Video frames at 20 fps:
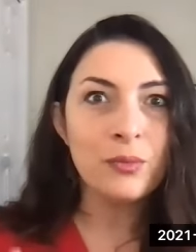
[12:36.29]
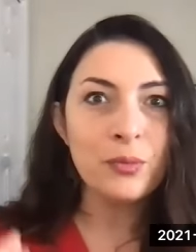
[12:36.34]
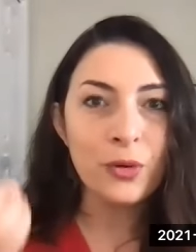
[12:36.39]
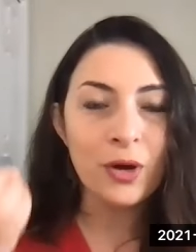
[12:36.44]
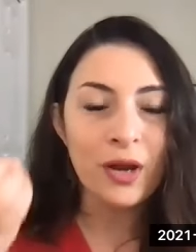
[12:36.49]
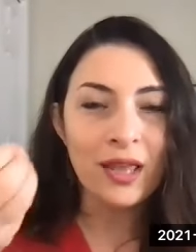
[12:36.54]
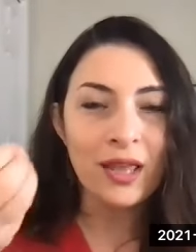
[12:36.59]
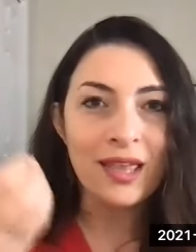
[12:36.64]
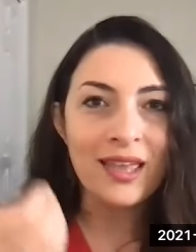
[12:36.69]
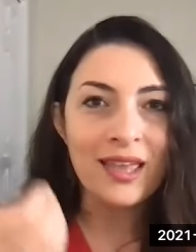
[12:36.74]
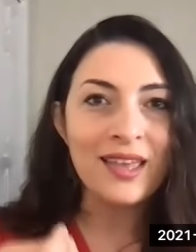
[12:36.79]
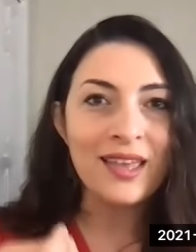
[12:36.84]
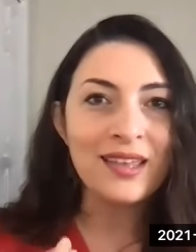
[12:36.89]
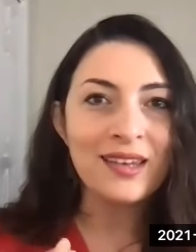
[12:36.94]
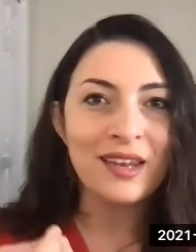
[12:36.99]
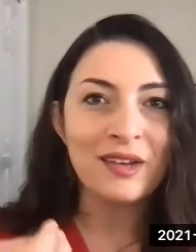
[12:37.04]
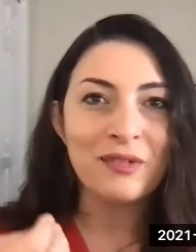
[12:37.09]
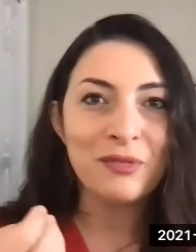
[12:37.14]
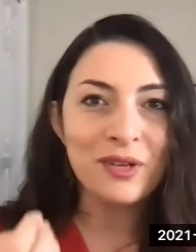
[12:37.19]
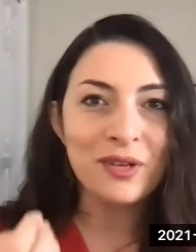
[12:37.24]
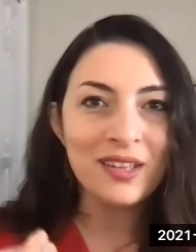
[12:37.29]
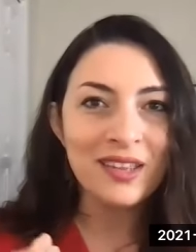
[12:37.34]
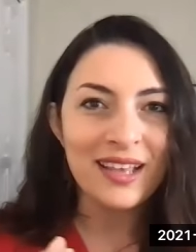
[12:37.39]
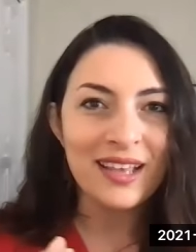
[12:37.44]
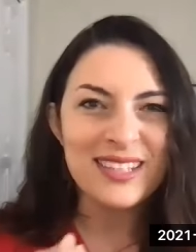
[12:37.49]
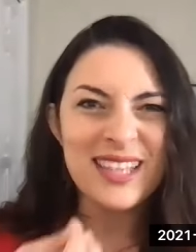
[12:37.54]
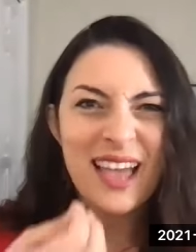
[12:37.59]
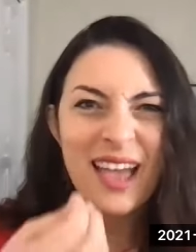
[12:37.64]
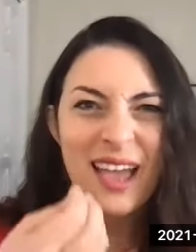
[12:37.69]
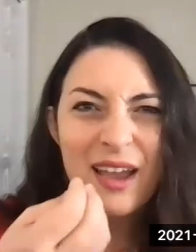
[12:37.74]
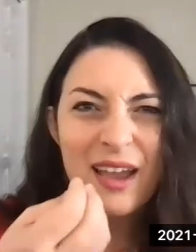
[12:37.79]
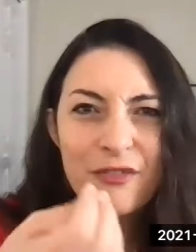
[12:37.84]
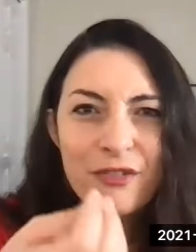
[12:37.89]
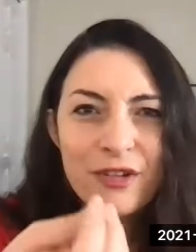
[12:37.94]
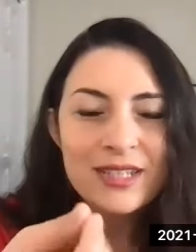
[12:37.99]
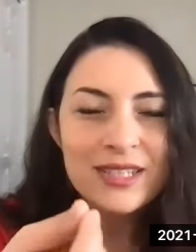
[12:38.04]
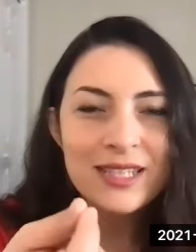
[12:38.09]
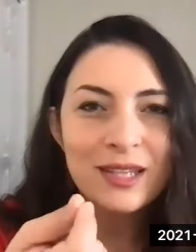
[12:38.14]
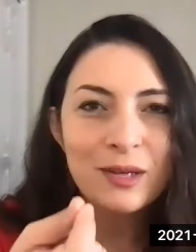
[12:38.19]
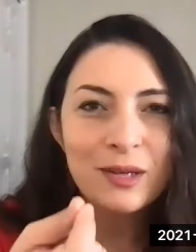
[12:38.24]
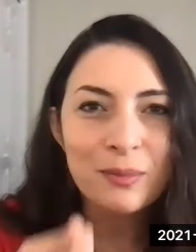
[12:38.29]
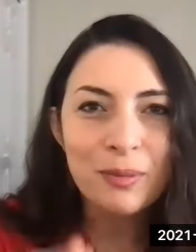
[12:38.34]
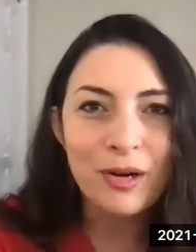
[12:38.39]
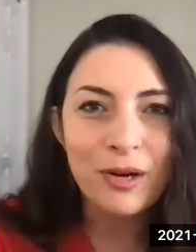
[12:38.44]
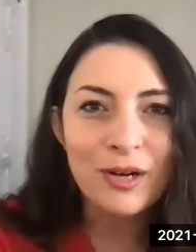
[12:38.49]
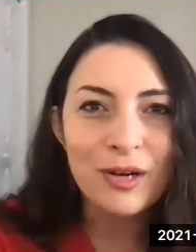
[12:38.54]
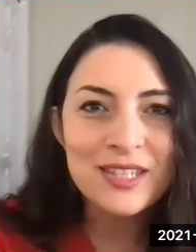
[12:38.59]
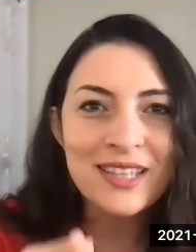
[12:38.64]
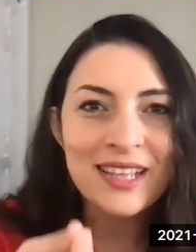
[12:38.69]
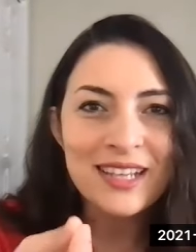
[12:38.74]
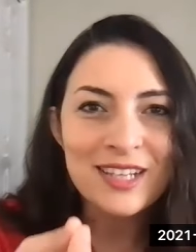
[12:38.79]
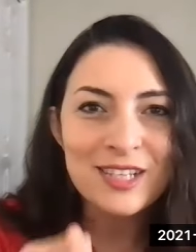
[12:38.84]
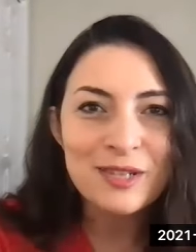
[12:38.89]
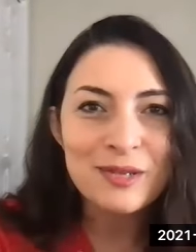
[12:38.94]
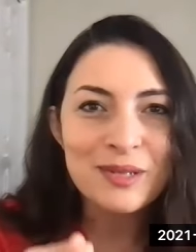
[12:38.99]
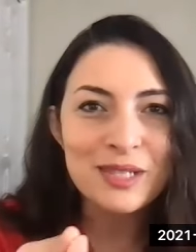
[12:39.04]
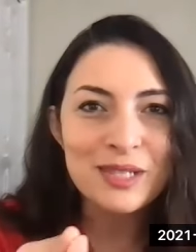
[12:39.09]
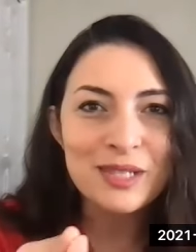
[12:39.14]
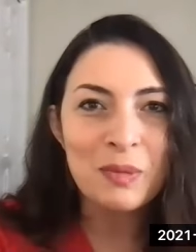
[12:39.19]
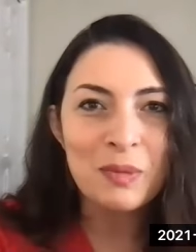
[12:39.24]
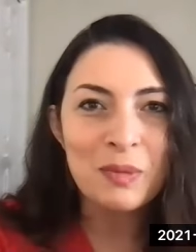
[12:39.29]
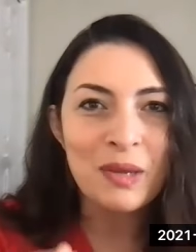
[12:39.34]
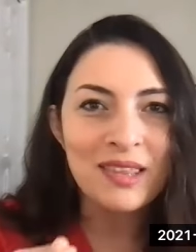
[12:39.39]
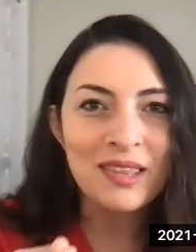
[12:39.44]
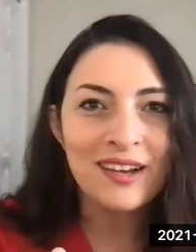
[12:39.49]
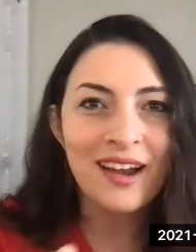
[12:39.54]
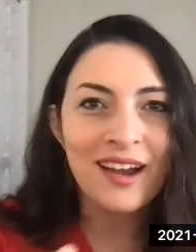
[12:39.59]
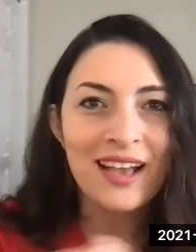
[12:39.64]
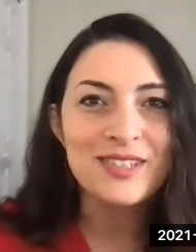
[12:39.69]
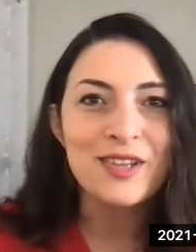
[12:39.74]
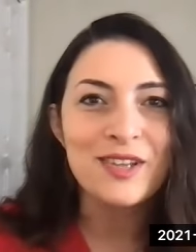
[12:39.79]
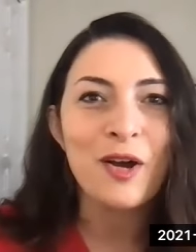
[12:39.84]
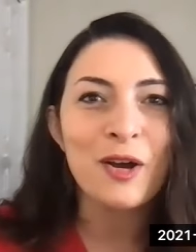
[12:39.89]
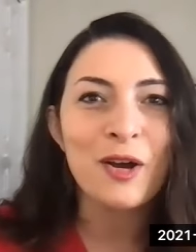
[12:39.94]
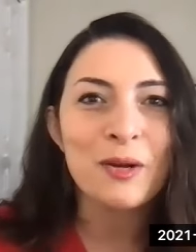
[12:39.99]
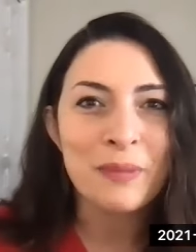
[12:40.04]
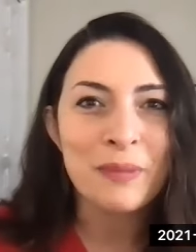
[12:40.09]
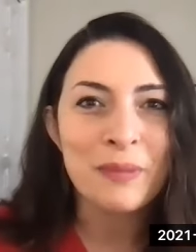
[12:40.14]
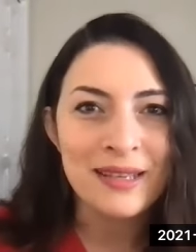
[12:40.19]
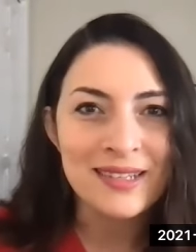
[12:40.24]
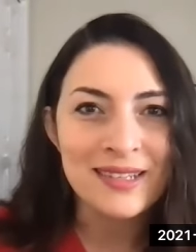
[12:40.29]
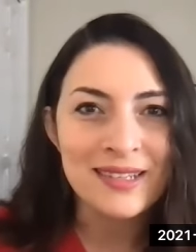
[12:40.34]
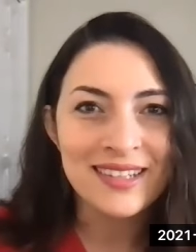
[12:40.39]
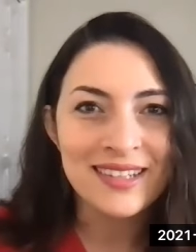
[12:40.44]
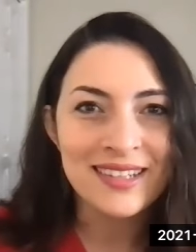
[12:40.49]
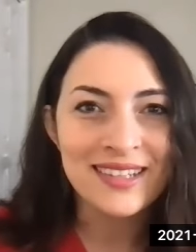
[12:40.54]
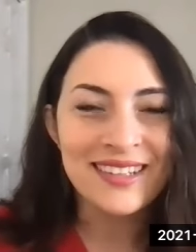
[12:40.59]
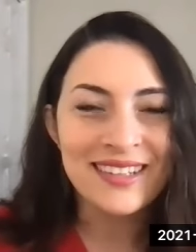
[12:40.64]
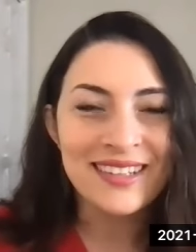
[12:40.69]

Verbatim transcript: bring in and realize every single person that chooses to be in there has a heartbeat.